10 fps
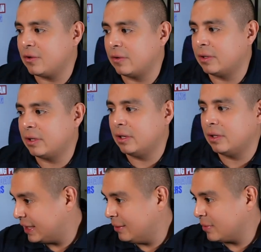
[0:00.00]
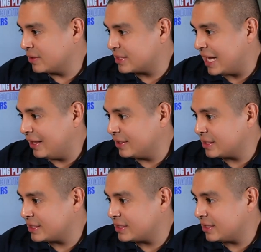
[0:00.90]
Acorn, Tim
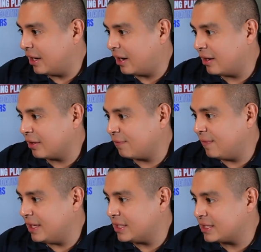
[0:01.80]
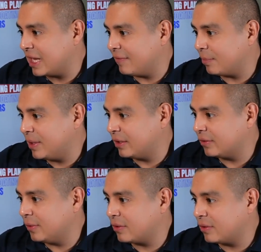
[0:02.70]
Gonzalez, Hearth fees have
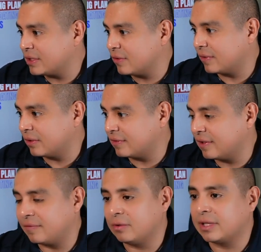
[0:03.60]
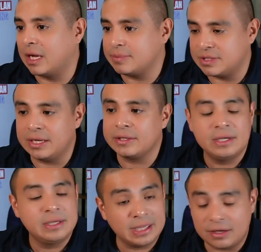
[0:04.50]
appeared to increase over the several times. Yeah.
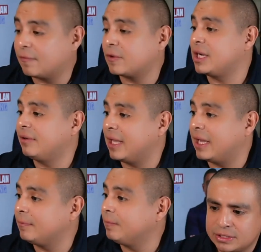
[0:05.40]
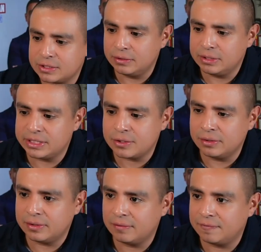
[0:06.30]
Thank you for sharing that. So let's
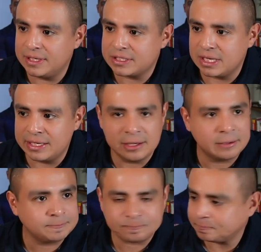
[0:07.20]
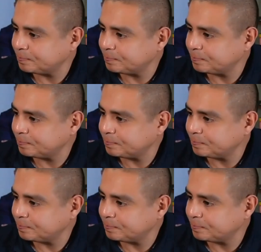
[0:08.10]
go into the finish line here